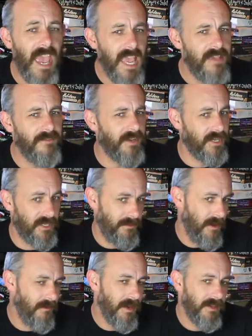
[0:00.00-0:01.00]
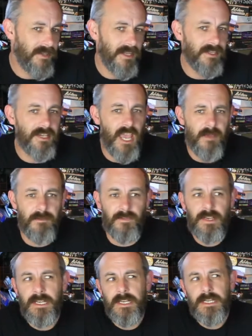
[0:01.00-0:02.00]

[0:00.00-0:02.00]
cave experience, and there's a game of